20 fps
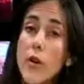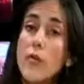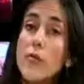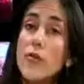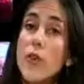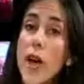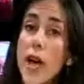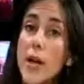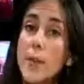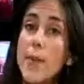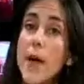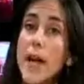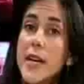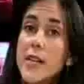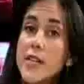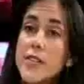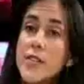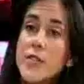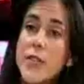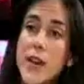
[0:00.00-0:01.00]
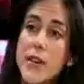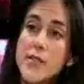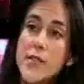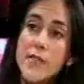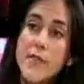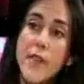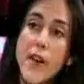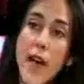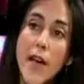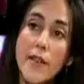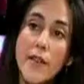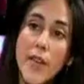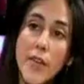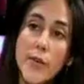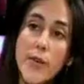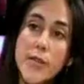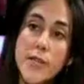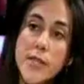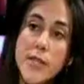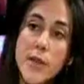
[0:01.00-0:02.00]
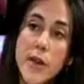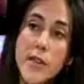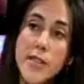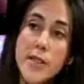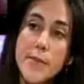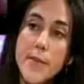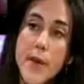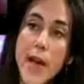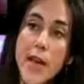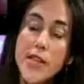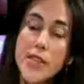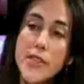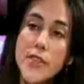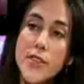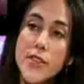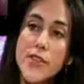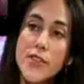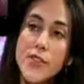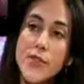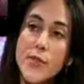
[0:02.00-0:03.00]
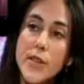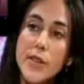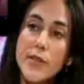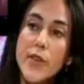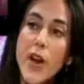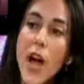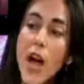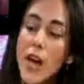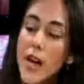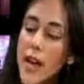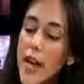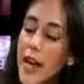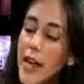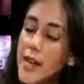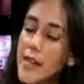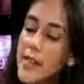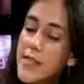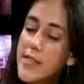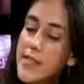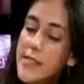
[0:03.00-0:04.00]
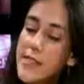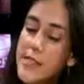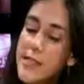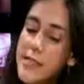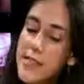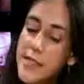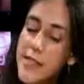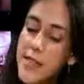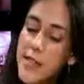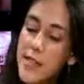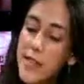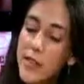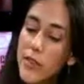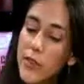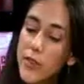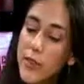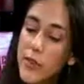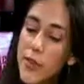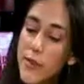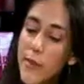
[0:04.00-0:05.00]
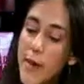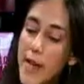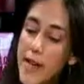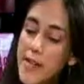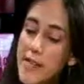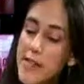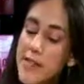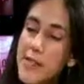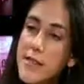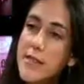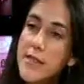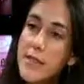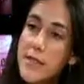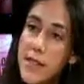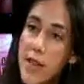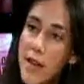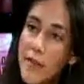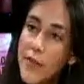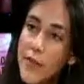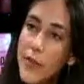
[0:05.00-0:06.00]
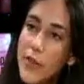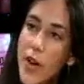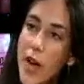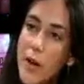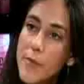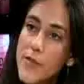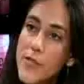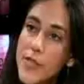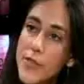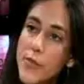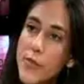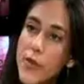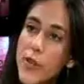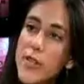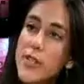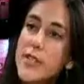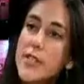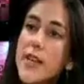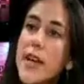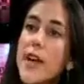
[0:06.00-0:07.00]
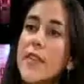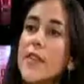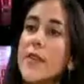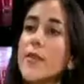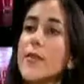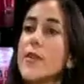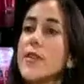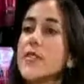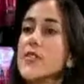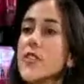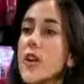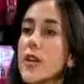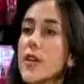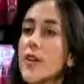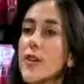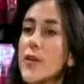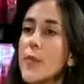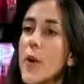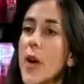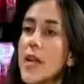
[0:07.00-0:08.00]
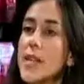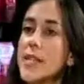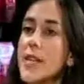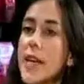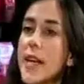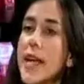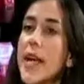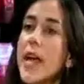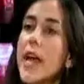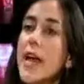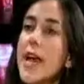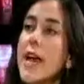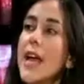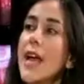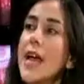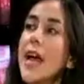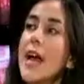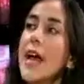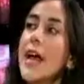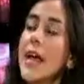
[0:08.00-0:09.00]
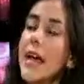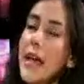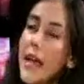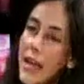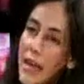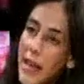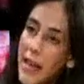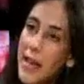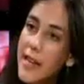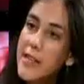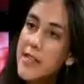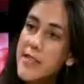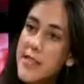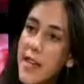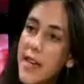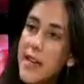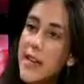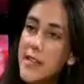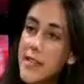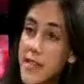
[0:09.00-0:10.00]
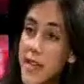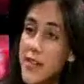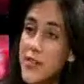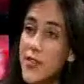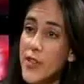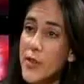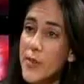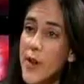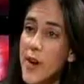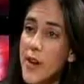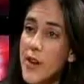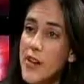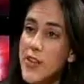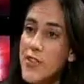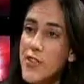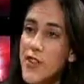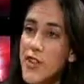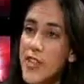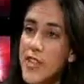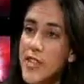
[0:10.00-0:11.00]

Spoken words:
Right. Back in 2005, he was the U.S. ambassador to Iraq. And Steele, who commanded the Salvador option, worked together with John Negroponte in Central America during the